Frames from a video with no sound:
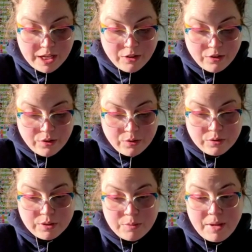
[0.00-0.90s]
can you
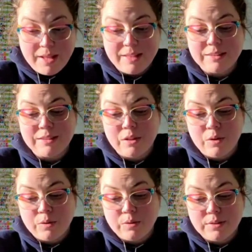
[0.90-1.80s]
do to balance
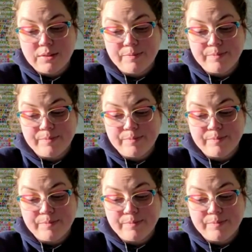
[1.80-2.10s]
those?